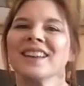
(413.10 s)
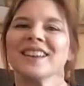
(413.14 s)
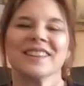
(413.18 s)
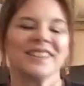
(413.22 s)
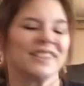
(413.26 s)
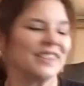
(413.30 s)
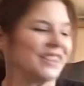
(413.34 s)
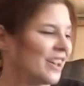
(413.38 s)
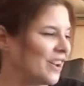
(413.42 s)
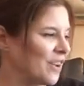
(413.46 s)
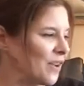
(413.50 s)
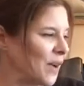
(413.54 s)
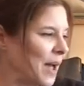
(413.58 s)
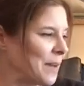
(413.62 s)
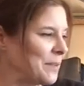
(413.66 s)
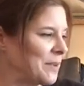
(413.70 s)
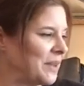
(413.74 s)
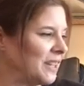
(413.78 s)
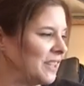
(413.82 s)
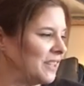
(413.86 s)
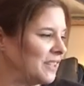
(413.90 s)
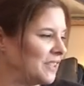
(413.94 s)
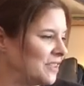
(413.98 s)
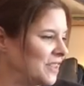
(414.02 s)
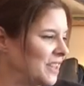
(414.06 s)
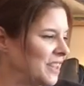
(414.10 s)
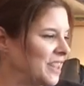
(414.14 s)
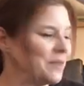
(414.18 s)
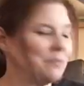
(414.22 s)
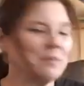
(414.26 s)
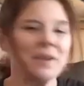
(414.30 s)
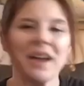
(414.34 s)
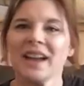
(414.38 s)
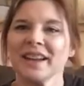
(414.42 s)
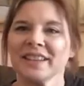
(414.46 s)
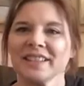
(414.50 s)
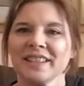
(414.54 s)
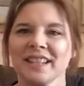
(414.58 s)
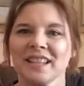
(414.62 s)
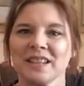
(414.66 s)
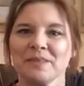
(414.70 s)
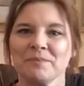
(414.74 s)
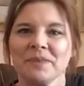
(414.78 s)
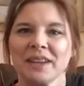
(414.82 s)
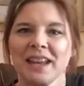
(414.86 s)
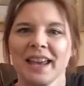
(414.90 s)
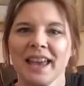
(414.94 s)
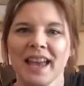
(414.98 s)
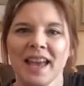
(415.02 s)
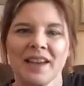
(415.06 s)
So I'm going to do the unboxing,
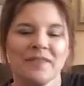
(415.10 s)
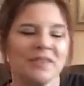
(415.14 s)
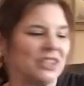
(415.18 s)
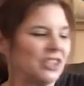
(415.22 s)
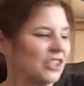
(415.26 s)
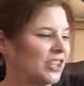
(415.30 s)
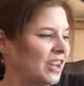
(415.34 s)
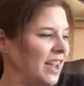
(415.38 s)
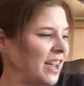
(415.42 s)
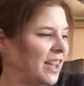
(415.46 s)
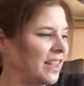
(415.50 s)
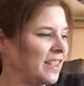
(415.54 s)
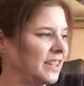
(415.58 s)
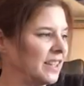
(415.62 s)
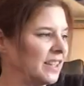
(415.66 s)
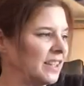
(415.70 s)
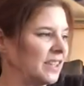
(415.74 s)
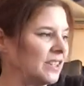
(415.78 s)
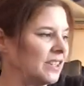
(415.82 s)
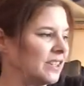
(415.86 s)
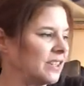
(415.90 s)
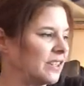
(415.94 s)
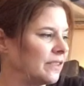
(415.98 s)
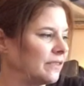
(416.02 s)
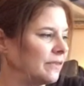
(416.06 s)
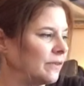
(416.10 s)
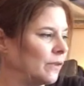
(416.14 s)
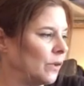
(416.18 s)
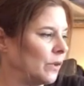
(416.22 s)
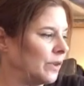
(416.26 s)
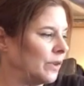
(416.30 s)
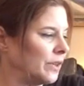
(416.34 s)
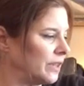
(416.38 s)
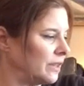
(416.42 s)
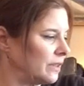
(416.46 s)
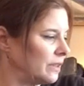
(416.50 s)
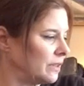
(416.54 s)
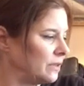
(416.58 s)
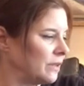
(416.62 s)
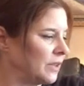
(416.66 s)
but I have a challenge for you.